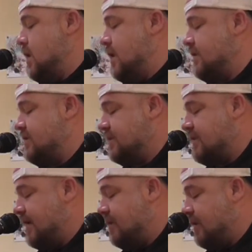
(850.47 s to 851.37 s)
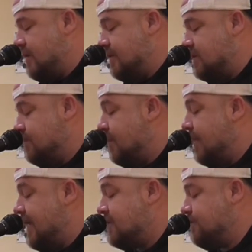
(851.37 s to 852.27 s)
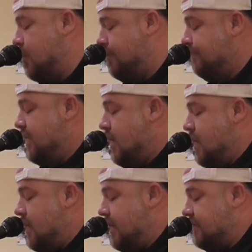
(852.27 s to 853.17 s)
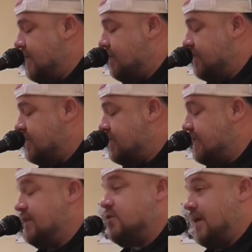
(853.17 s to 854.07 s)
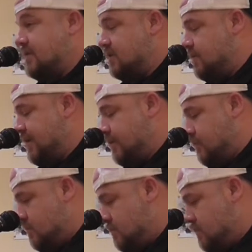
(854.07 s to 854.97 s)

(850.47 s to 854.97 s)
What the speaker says: Is entitled, and this will be my last poem, entitled "The City Sweats as We Do."